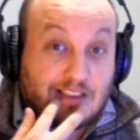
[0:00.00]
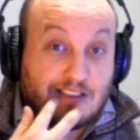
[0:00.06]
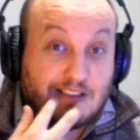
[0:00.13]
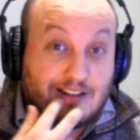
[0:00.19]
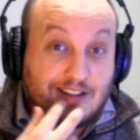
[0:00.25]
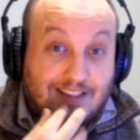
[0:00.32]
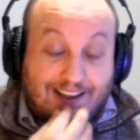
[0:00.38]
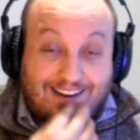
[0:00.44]

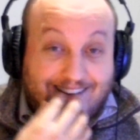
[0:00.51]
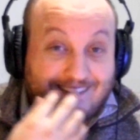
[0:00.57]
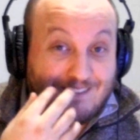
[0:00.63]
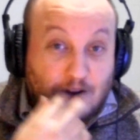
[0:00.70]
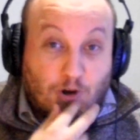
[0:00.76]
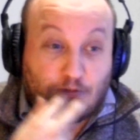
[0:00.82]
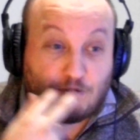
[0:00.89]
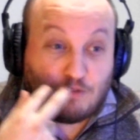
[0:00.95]
like
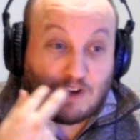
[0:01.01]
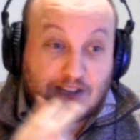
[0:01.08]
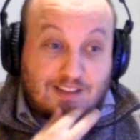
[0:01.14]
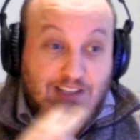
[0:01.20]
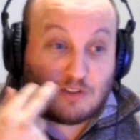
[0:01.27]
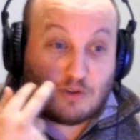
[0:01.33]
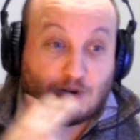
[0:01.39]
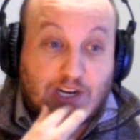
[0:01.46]
no front
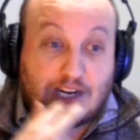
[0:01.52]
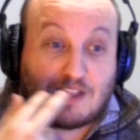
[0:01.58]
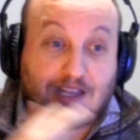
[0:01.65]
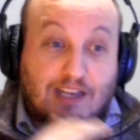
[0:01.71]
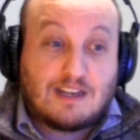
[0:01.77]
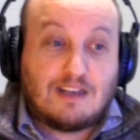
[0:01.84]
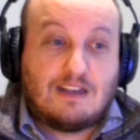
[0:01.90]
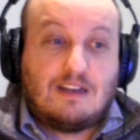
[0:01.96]
teeth or
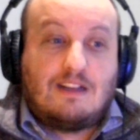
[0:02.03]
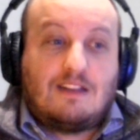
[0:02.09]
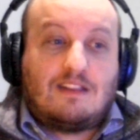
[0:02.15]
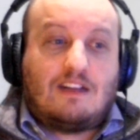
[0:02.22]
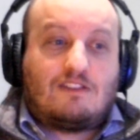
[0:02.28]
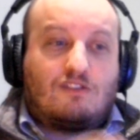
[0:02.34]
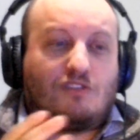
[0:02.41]
anything, that's just